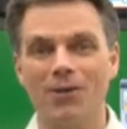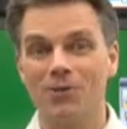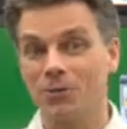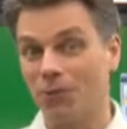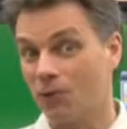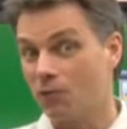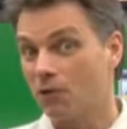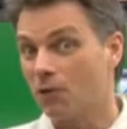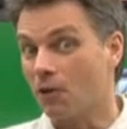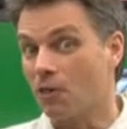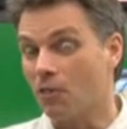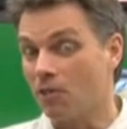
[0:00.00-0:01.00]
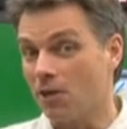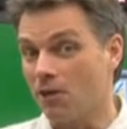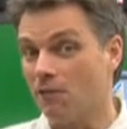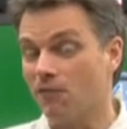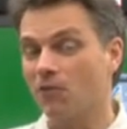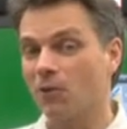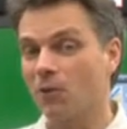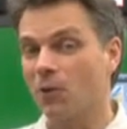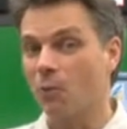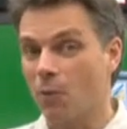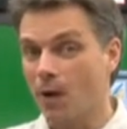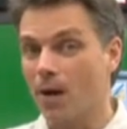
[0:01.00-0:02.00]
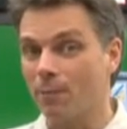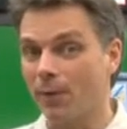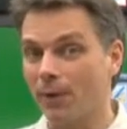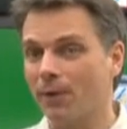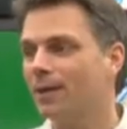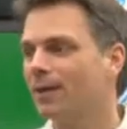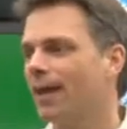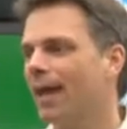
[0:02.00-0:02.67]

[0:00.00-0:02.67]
So if you're a thief or a robber